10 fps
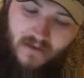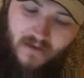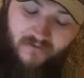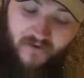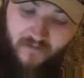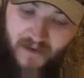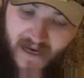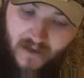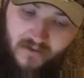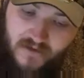Finn
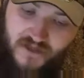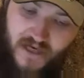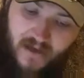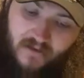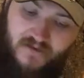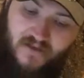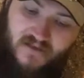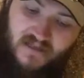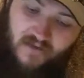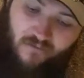Balor's challenging
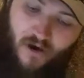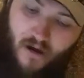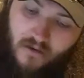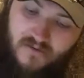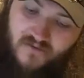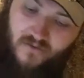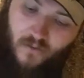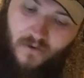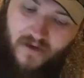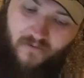Seth Rollins for the
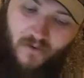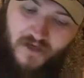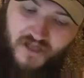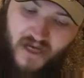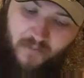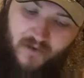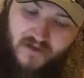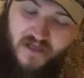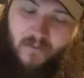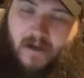World Heavyweight
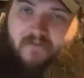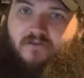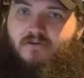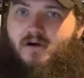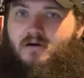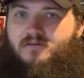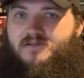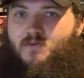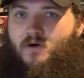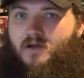Championship after
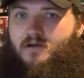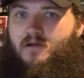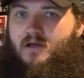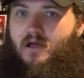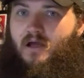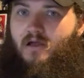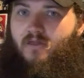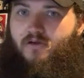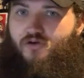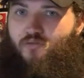Rollins won
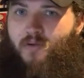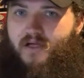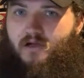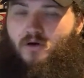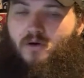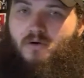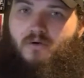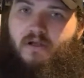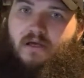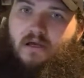the new big
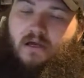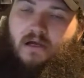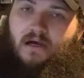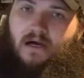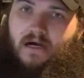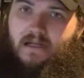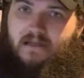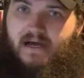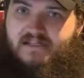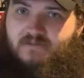gold
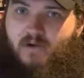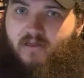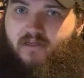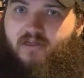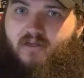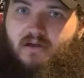last month.